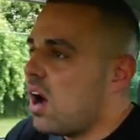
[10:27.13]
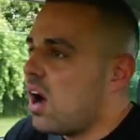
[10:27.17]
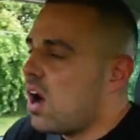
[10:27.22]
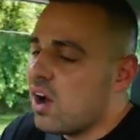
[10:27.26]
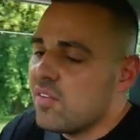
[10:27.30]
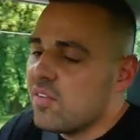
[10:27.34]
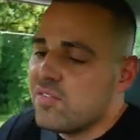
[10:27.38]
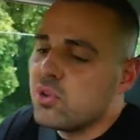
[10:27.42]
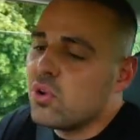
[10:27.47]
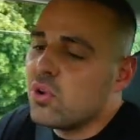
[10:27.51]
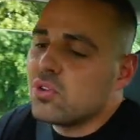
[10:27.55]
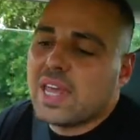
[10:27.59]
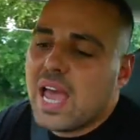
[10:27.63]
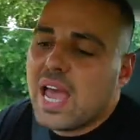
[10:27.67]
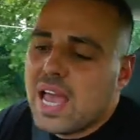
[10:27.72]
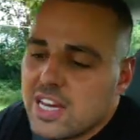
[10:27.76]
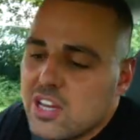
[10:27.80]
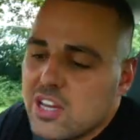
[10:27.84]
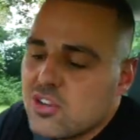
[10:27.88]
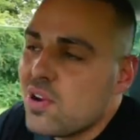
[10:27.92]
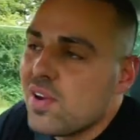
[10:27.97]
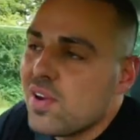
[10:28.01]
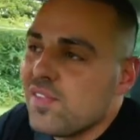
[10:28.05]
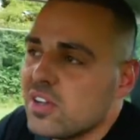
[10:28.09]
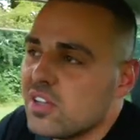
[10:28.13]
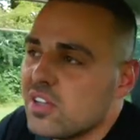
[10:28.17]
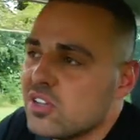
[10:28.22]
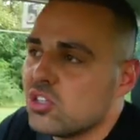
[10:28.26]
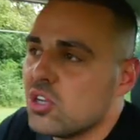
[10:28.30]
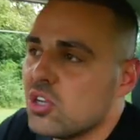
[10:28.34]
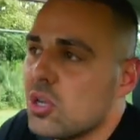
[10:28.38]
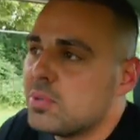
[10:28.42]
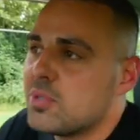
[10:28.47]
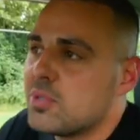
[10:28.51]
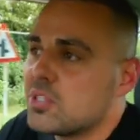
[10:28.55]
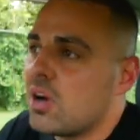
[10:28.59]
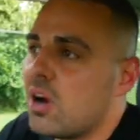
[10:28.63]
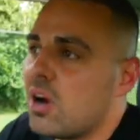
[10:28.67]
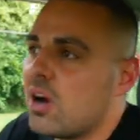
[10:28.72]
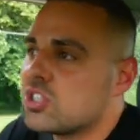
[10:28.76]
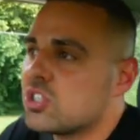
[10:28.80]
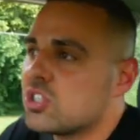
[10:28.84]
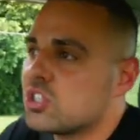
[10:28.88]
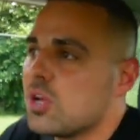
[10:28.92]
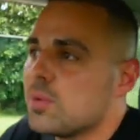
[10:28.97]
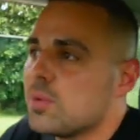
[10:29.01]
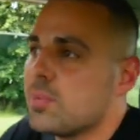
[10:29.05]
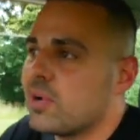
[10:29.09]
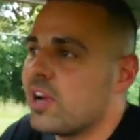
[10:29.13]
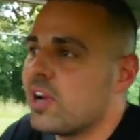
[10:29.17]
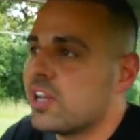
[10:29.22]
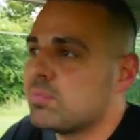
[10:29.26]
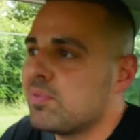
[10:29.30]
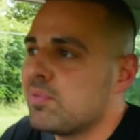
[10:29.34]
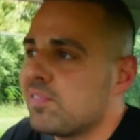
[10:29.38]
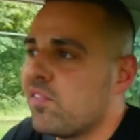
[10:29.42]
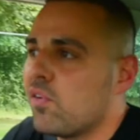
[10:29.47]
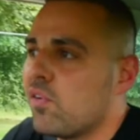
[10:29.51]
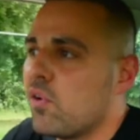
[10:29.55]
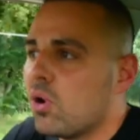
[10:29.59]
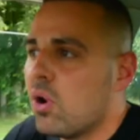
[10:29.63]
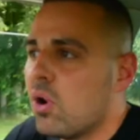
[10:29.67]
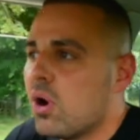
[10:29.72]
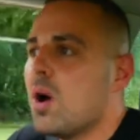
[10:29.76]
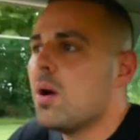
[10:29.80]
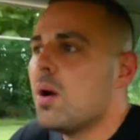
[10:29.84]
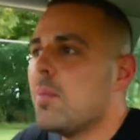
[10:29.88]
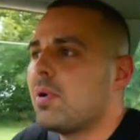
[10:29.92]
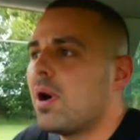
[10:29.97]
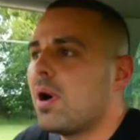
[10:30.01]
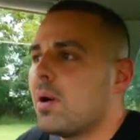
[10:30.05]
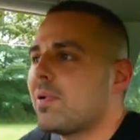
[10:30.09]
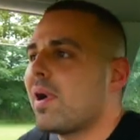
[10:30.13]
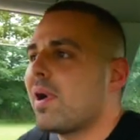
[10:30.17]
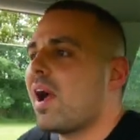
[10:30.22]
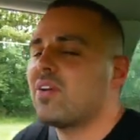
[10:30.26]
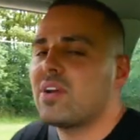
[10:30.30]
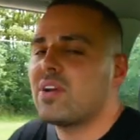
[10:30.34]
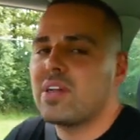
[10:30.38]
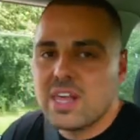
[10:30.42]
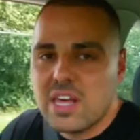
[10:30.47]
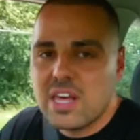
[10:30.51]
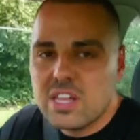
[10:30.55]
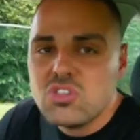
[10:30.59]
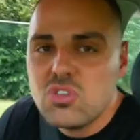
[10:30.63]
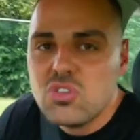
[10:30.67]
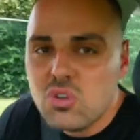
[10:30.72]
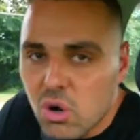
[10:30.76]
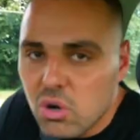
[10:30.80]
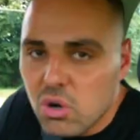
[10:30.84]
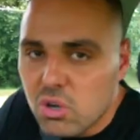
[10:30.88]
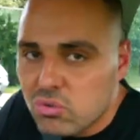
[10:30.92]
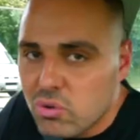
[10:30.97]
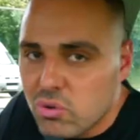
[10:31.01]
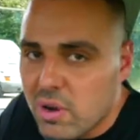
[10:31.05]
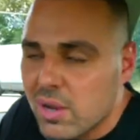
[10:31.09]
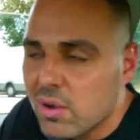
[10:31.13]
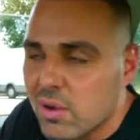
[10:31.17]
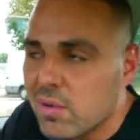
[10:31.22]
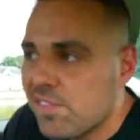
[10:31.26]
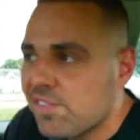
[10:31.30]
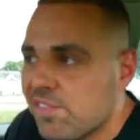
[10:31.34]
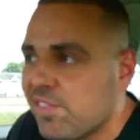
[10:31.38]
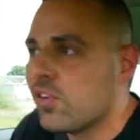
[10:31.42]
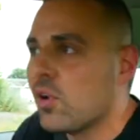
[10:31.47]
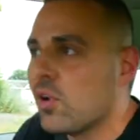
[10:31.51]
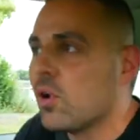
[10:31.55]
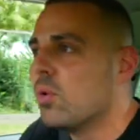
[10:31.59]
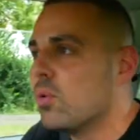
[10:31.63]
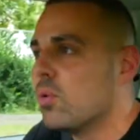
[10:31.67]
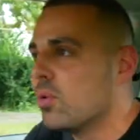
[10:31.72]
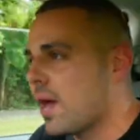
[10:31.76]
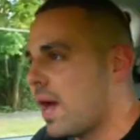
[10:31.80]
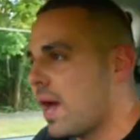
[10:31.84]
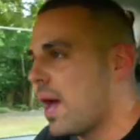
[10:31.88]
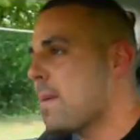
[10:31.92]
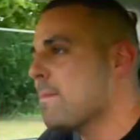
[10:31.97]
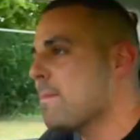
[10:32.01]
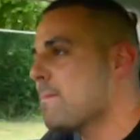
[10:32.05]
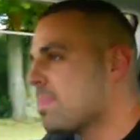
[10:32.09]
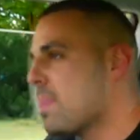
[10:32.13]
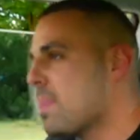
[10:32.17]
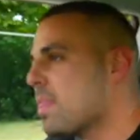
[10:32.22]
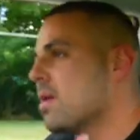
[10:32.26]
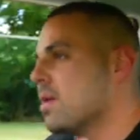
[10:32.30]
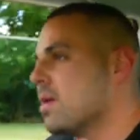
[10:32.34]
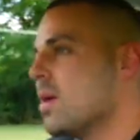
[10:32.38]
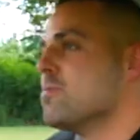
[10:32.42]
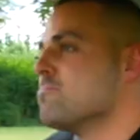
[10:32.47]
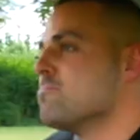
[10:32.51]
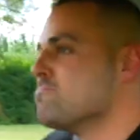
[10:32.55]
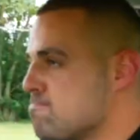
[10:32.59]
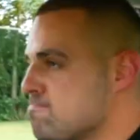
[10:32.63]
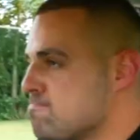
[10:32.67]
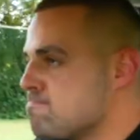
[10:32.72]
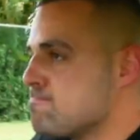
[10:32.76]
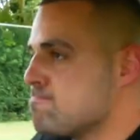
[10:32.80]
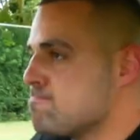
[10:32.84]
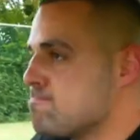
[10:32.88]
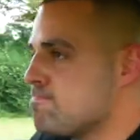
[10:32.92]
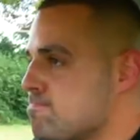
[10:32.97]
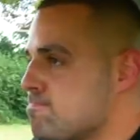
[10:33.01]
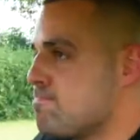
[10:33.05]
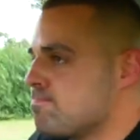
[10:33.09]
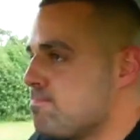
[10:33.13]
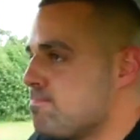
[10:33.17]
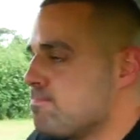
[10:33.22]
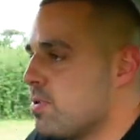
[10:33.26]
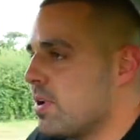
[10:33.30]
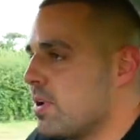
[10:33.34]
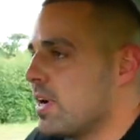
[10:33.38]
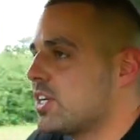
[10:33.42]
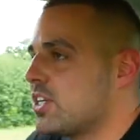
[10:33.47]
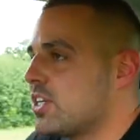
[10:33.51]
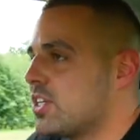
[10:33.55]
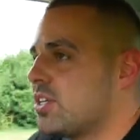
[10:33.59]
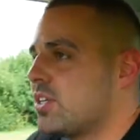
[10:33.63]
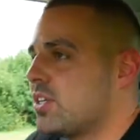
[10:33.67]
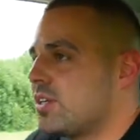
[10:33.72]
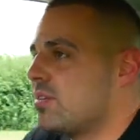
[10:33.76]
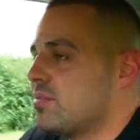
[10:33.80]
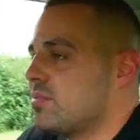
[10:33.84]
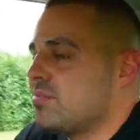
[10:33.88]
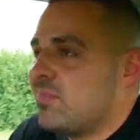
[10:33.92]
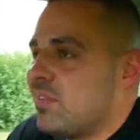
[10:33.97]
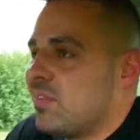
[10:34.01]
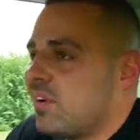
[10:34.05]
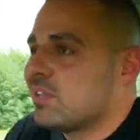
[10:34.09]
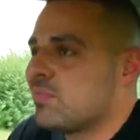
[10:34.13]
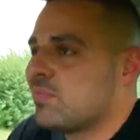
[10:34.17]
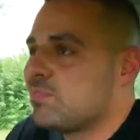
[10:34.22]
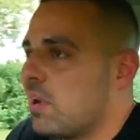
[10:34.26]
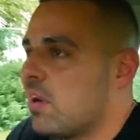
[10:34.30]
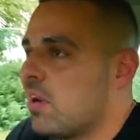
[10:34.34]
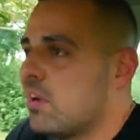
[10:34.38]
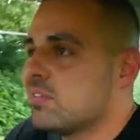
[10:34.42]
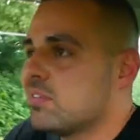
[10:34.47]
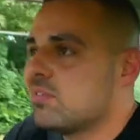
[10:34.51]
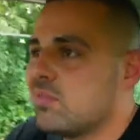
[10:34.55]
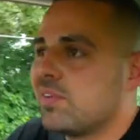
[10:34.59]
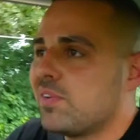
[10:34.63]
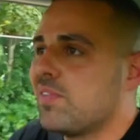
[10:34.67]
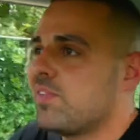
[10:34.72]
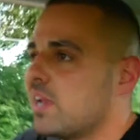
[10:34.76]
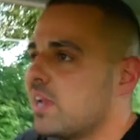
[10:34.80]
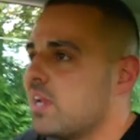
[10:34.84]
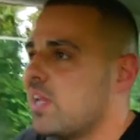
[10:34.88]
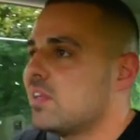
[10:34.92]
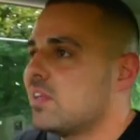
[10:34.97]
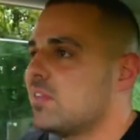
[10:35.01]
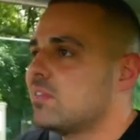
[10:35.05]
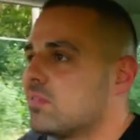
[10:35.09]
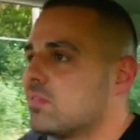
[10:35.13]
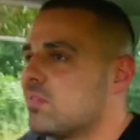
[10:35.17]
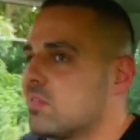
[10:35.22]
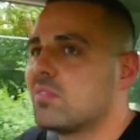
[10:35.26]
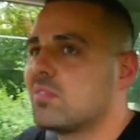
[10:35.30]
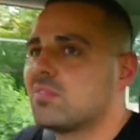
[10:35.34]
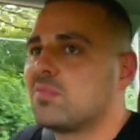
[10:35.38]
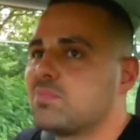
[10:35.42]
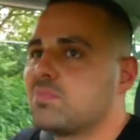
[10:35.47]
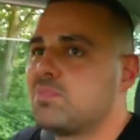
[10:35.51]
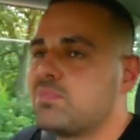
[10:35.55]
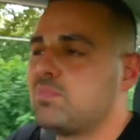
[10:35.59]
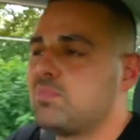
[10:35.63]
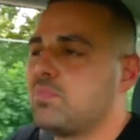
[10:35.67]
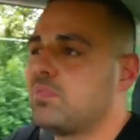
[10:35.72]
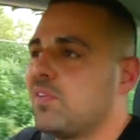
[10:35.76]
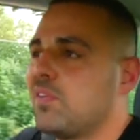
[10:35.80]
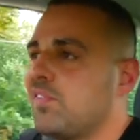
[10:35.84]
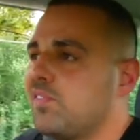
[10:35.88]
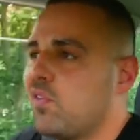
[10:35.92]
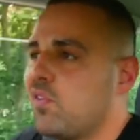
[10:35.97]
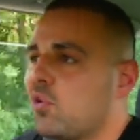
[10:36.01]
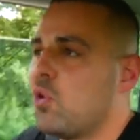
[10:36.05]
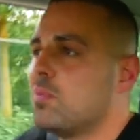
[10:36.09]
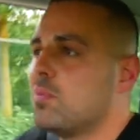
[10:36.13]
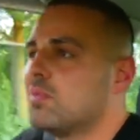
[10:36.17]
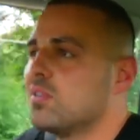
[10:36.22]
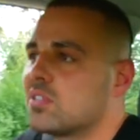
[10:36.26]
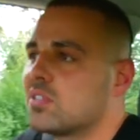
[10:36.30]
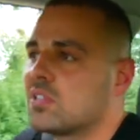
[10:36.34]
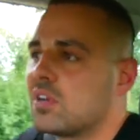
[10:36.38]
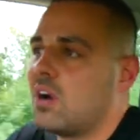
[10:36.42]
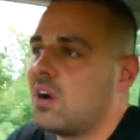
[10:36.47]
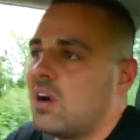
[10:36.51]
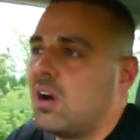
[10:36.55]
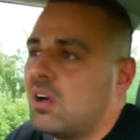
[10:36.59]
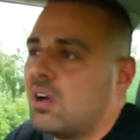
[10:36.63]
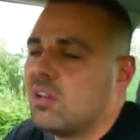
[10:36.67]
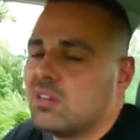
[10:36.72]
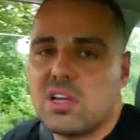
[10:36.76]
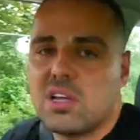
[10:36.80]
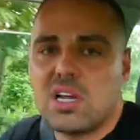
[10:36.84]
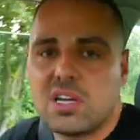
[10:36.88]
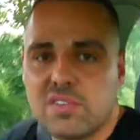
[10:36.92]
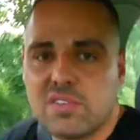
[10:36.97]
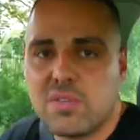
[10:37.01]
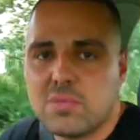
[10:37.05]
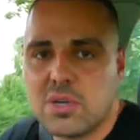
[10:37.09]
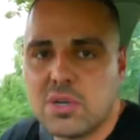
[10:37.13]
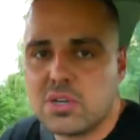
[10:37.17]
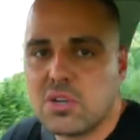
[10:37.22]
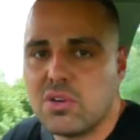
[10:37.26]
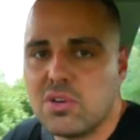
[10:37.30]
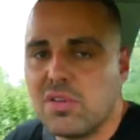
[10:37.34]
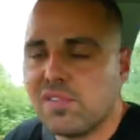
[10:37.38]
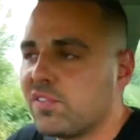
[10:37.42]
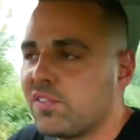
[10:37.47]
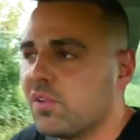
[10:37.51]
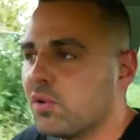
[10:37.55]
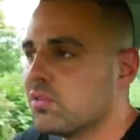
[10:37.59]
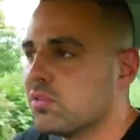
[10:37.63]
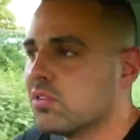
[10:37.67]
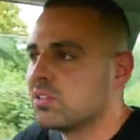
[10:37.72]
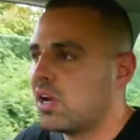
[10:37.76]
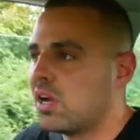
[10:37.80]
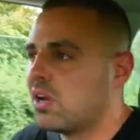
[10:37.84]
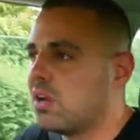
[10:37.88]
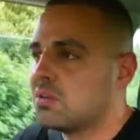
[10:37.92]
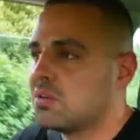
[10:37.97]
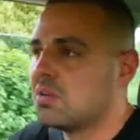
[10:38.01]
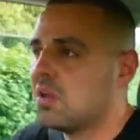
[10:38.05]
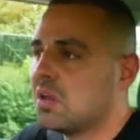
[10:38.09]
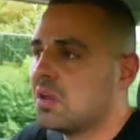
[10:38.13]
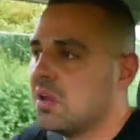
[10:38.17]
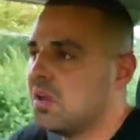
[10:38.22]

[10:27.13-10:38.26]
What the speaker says: I've not daily driven a supercharged Cooper S before, but apparently they're not great on fuel, yeah? Which, I suppose, with any performance car, none of them are good on fuel, so I